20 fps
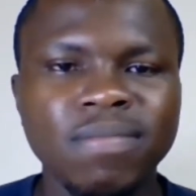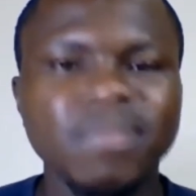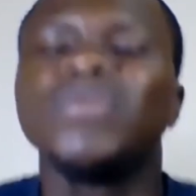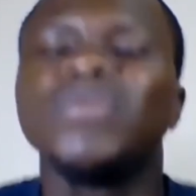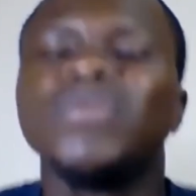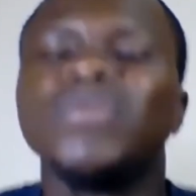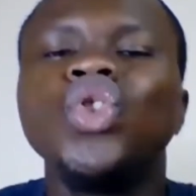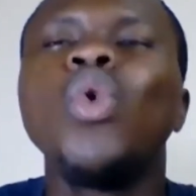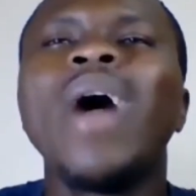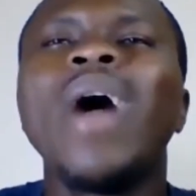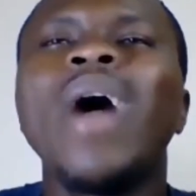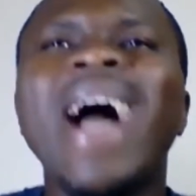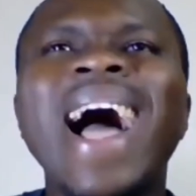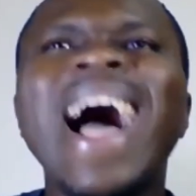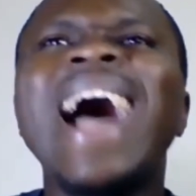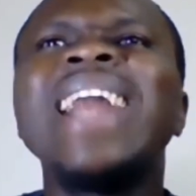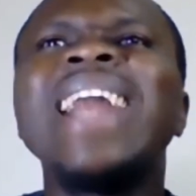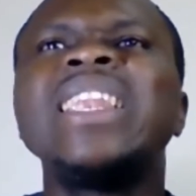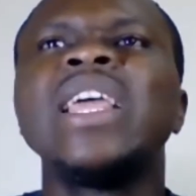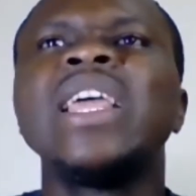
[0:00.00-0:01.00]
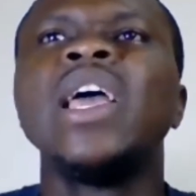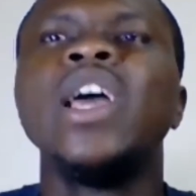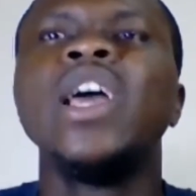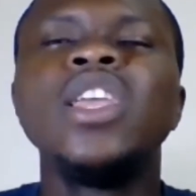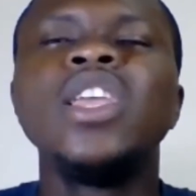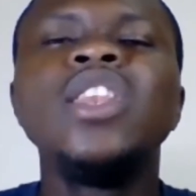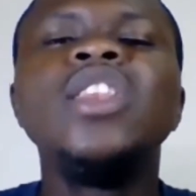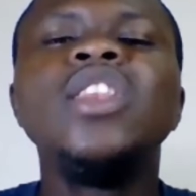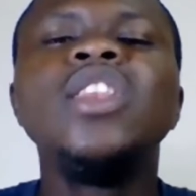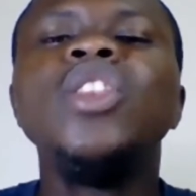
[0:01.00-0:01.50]
you had
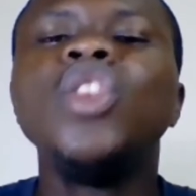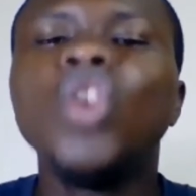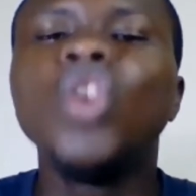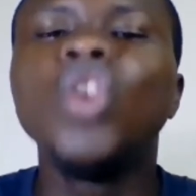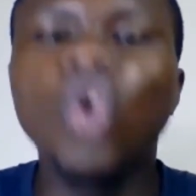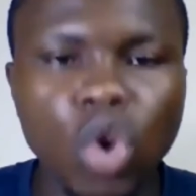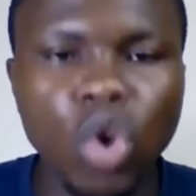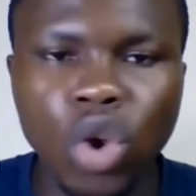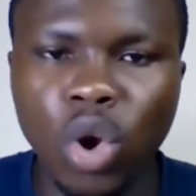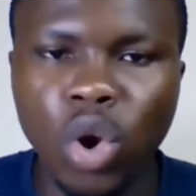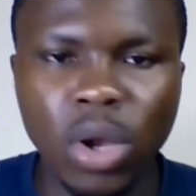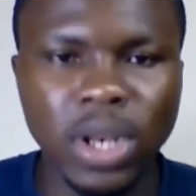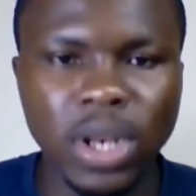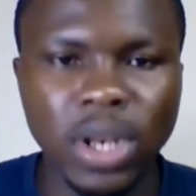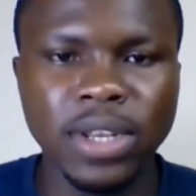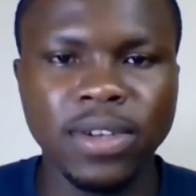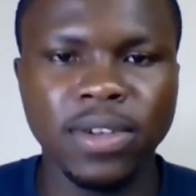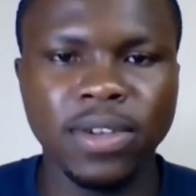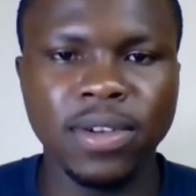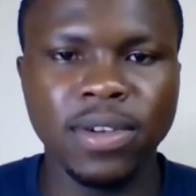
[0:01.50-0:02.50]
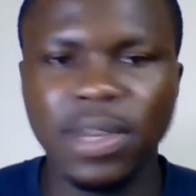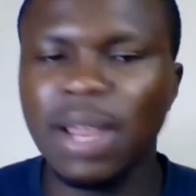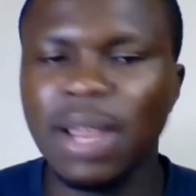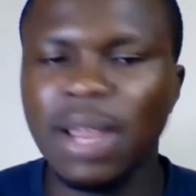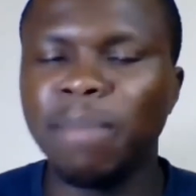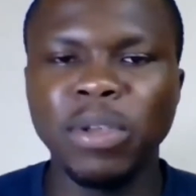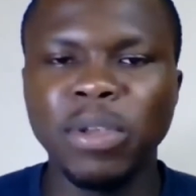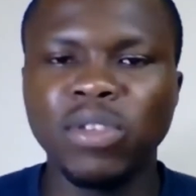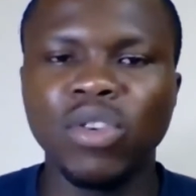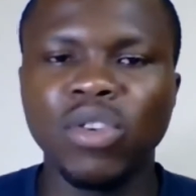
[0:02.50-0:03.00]
no knowledge that
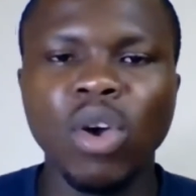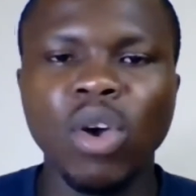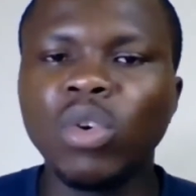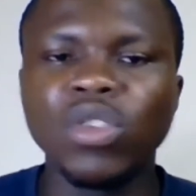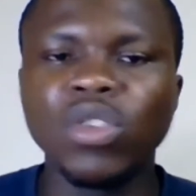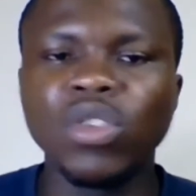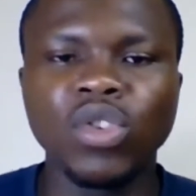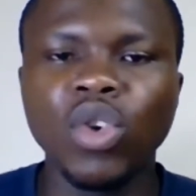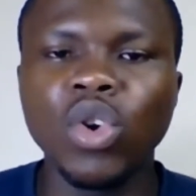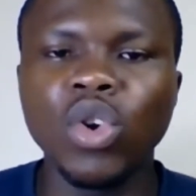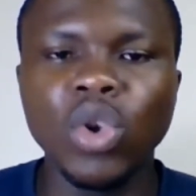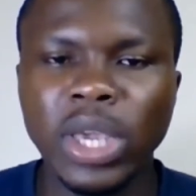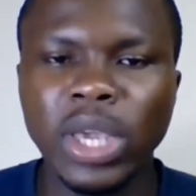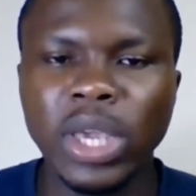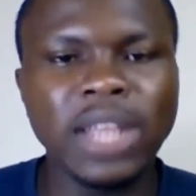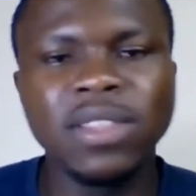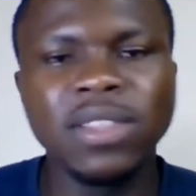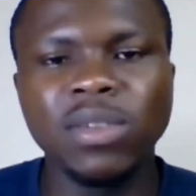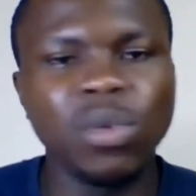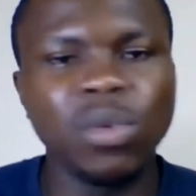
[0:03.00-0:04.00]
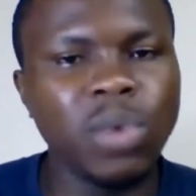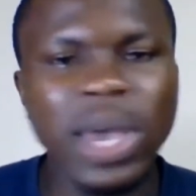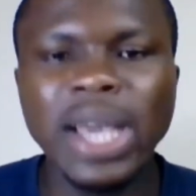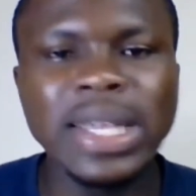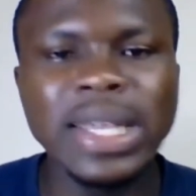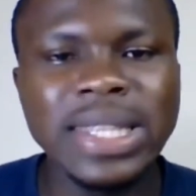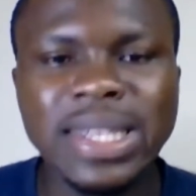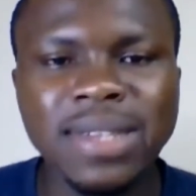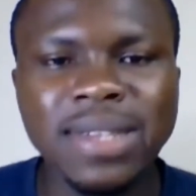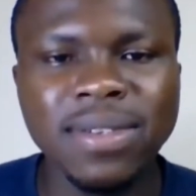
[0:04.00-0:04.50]
Bitcoin was going to get to where
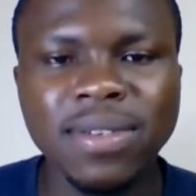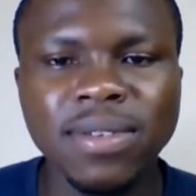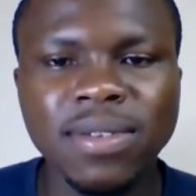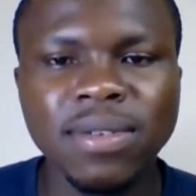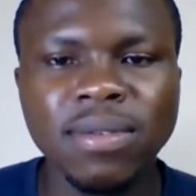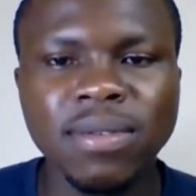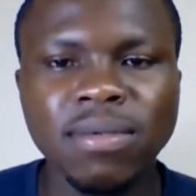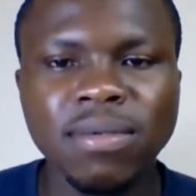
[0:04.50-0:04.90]
it is.